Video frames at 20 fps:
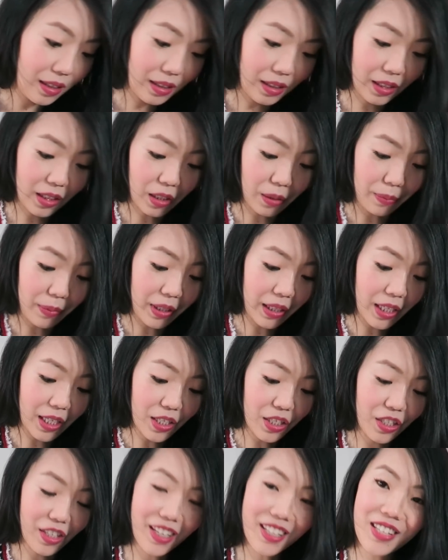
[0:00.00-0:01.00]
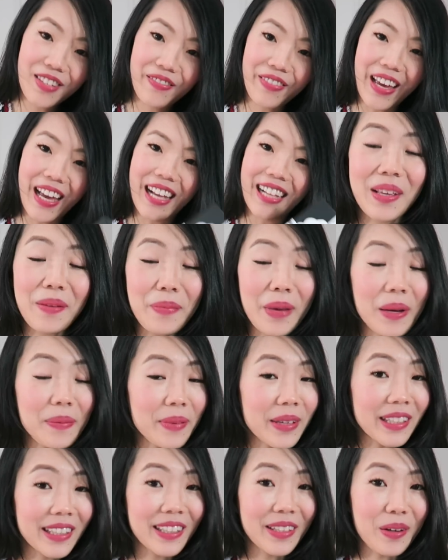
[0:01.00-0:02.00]
The camellia just fell. They might
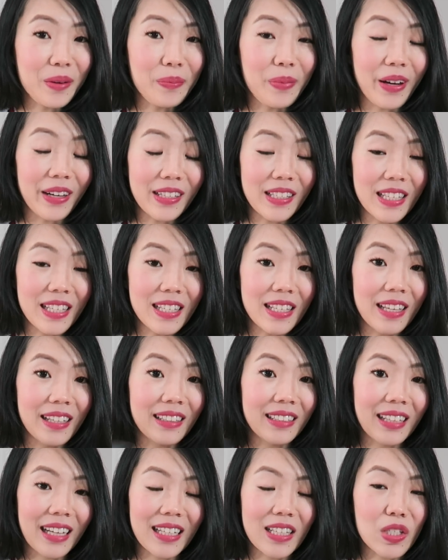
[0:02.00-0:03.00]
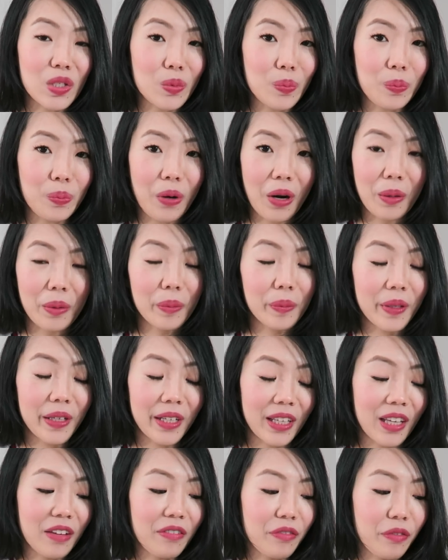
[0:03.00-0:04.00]
be in little boxes, and that's probably
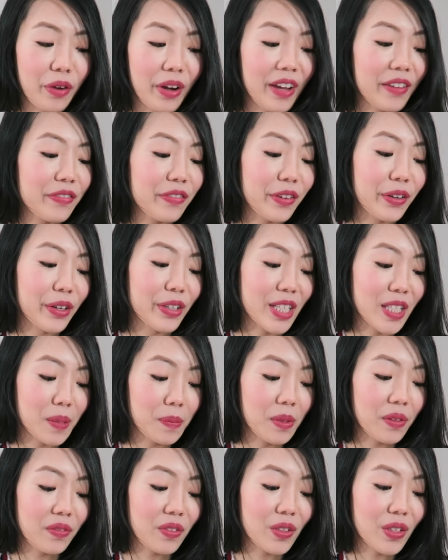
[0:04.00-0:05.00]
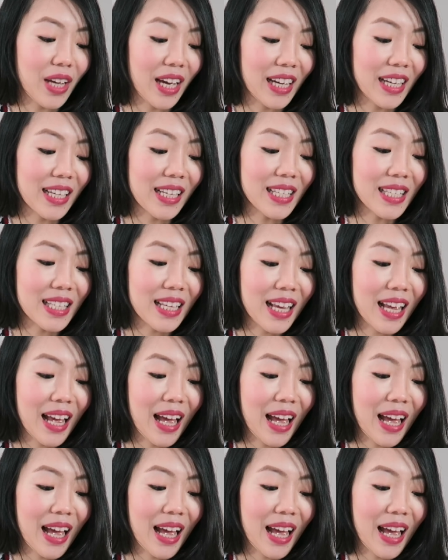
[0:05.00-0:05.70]
a giveaway for some of you guys.